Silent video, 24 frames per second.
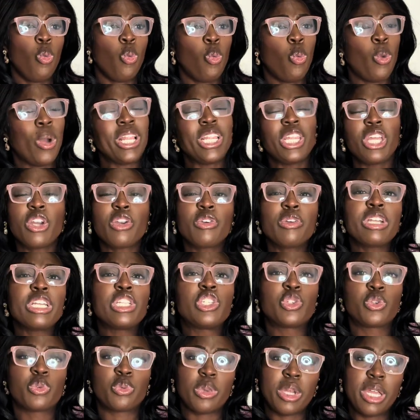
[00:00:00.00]
when you're a
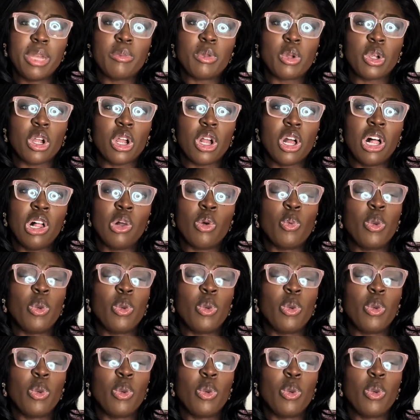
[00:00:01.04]
dream girl,